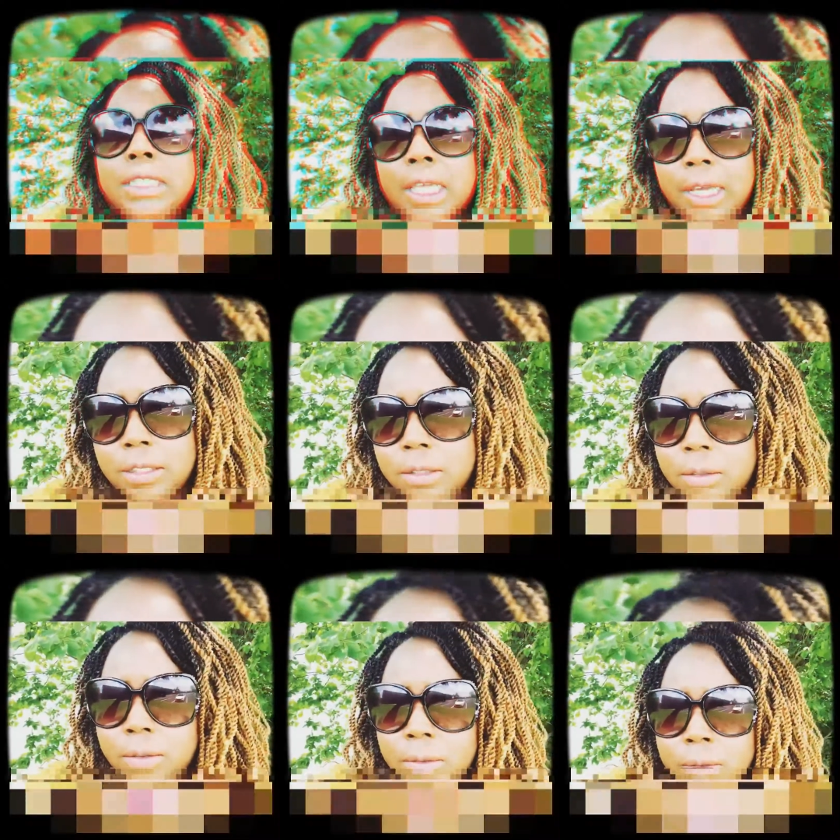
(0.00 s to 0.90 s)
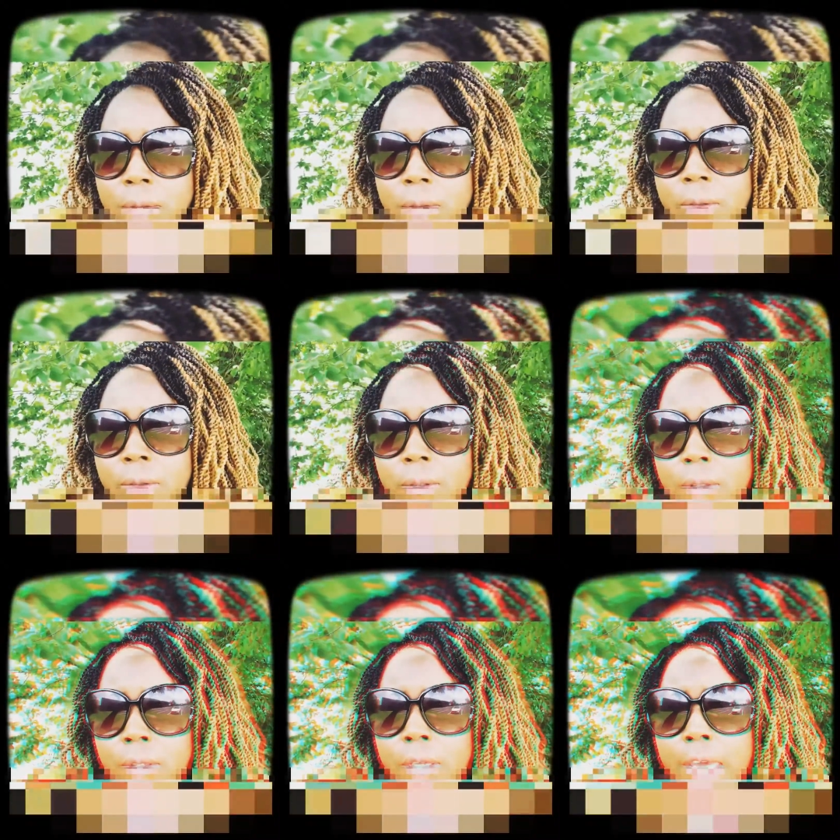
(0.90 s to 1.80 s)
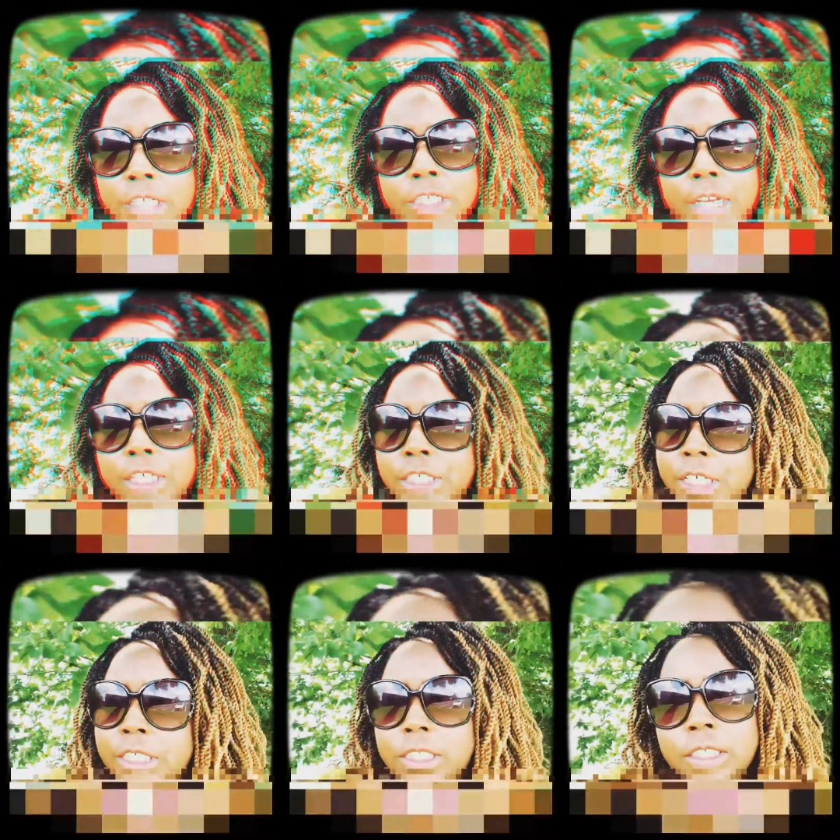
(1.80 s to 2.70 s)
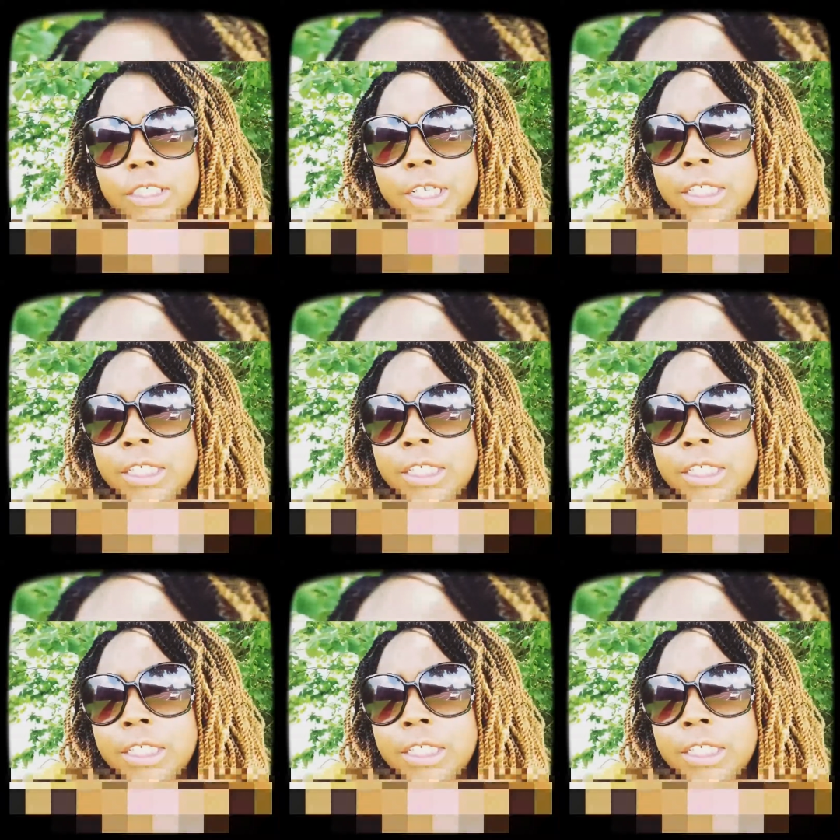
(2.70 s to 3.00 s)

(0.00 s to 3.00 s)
breast cancer. And she's